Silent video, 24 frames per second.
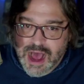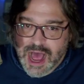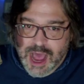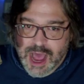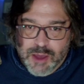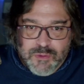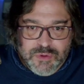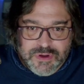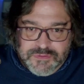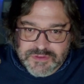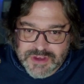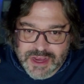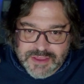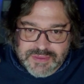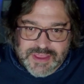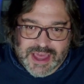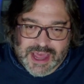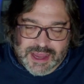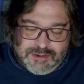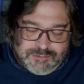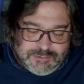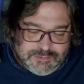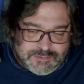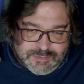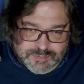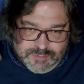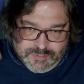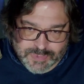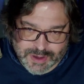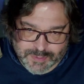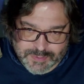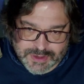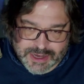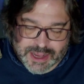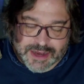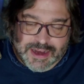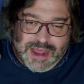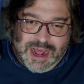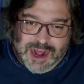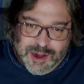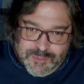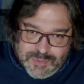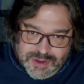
I would have done that, probably not now,